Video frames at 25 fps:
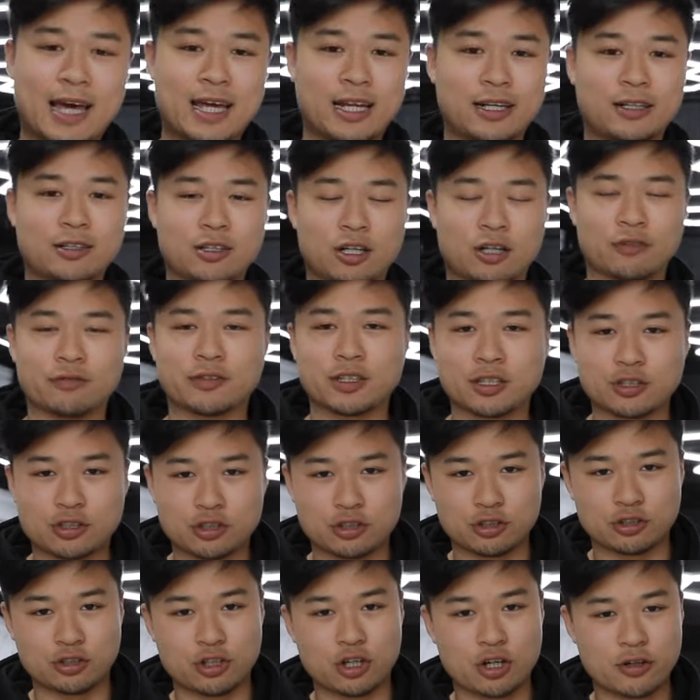end of this
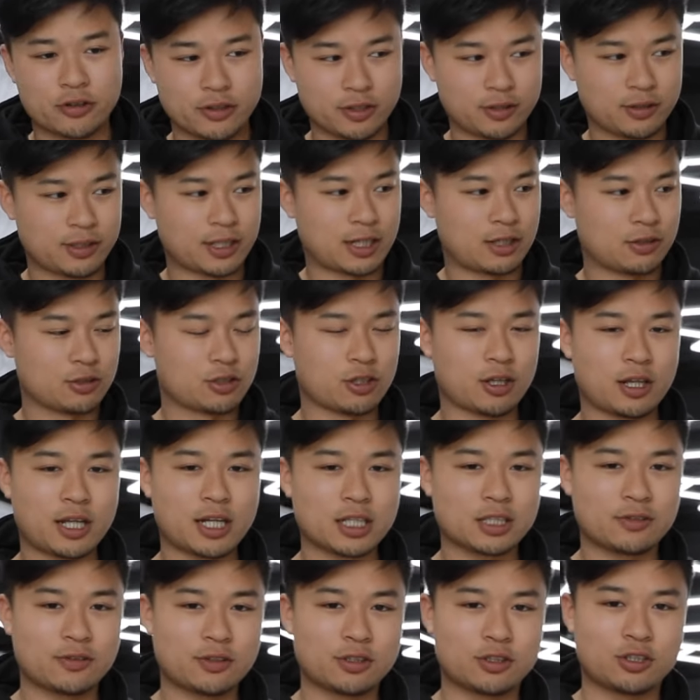tutorial now, so
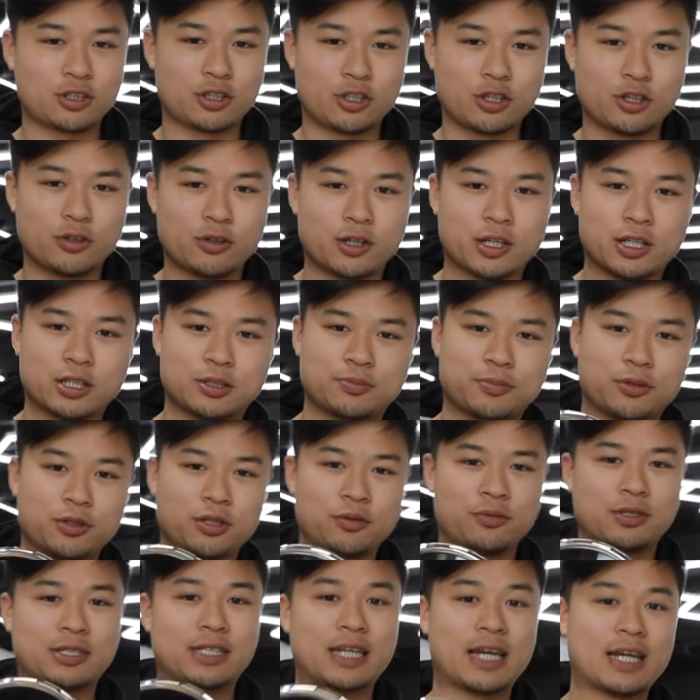last thing to do is
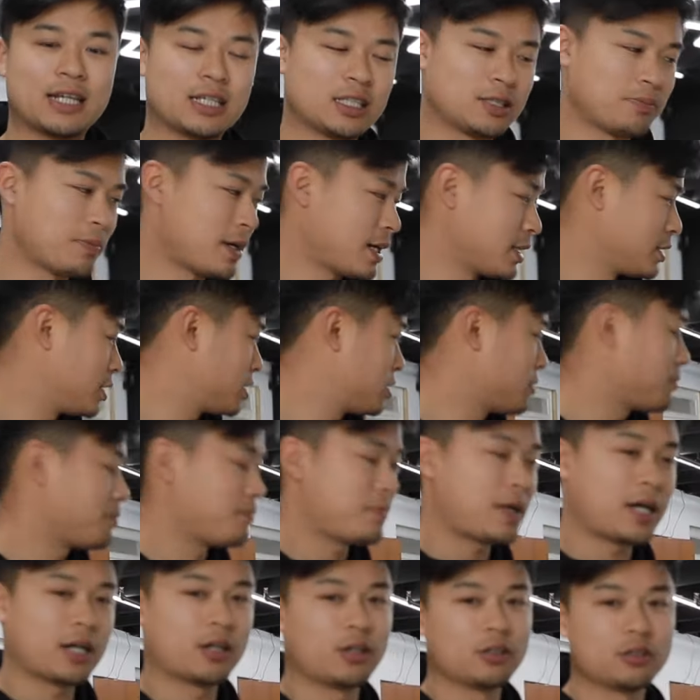put the Mercedes badge
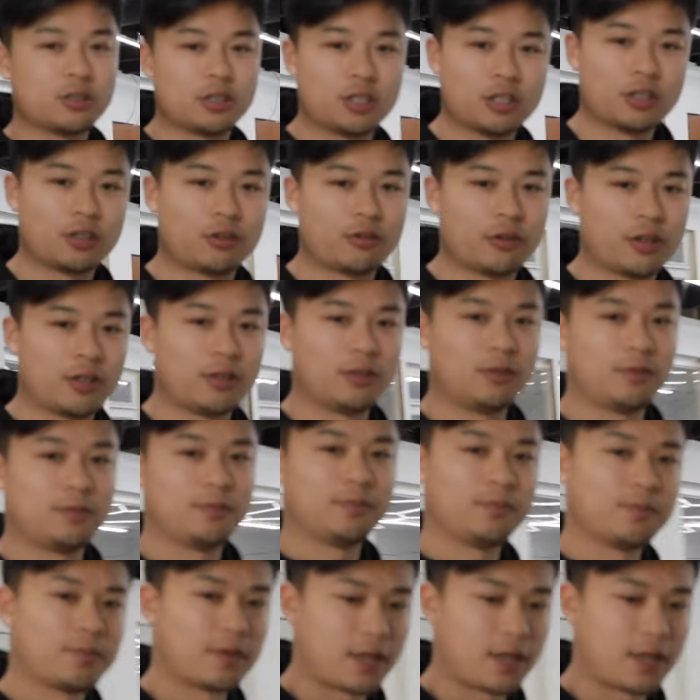back onto the grille,